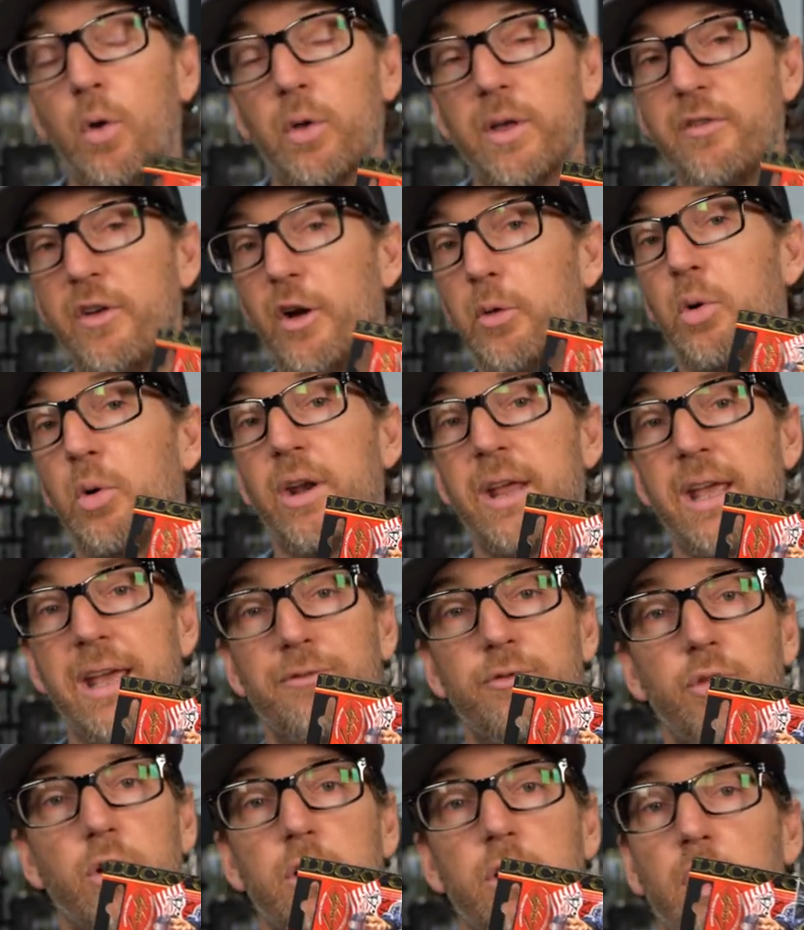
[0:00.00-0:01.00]
only available in a
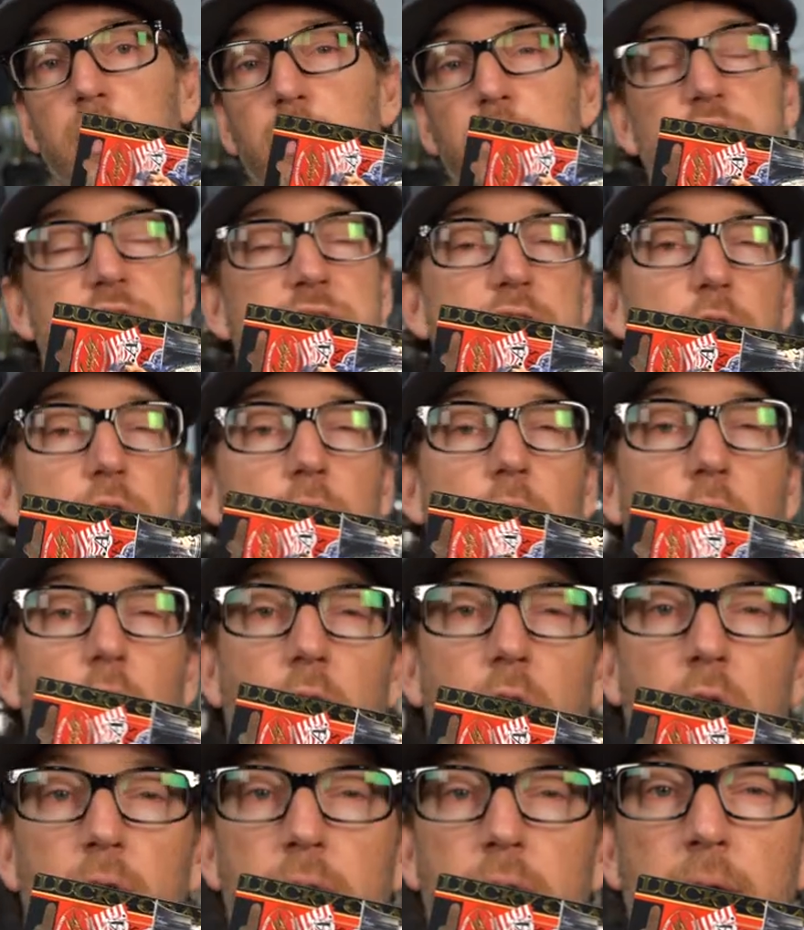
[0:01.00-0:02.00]
handful of colors, teal
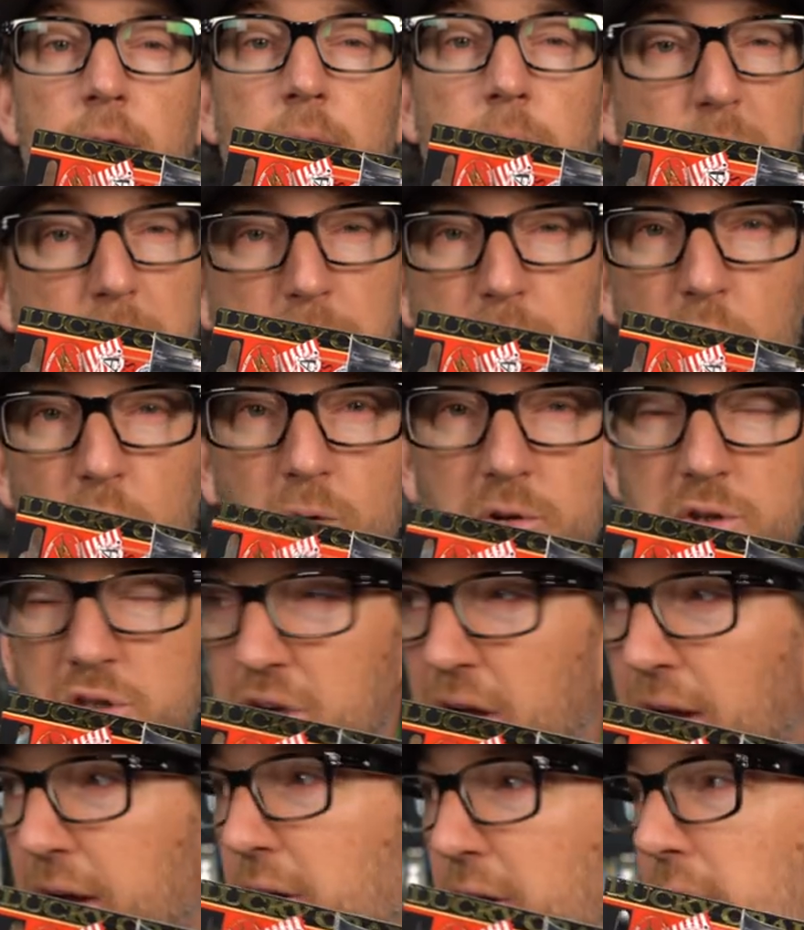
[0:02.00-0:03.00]
craw, BP Golden
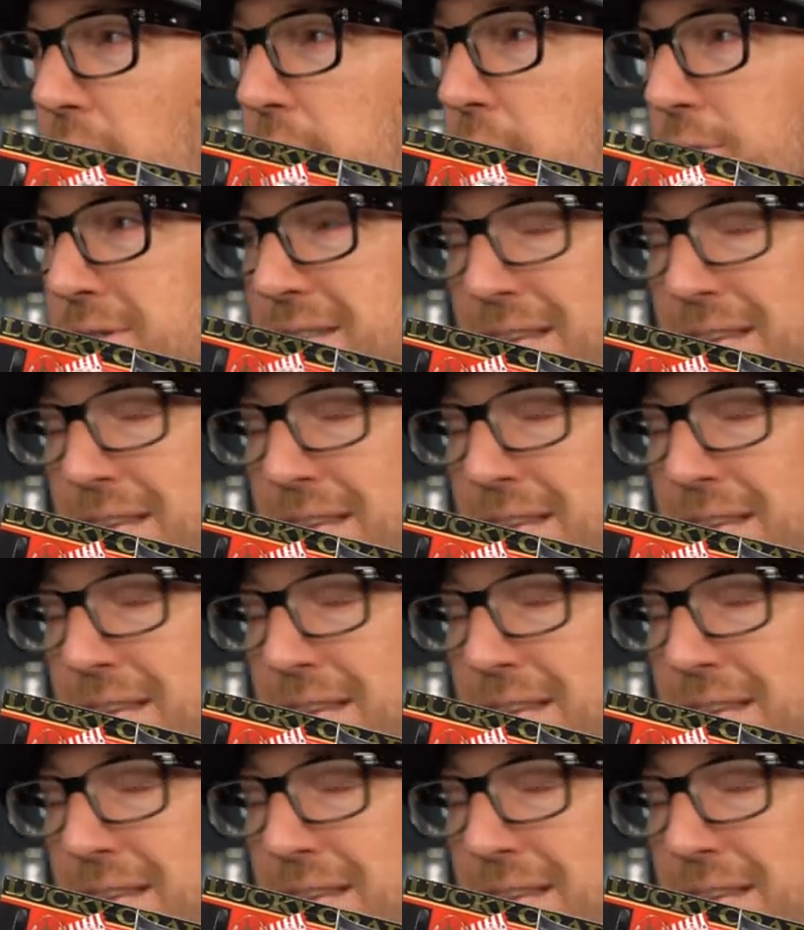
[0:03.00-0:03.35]
Shiner, I know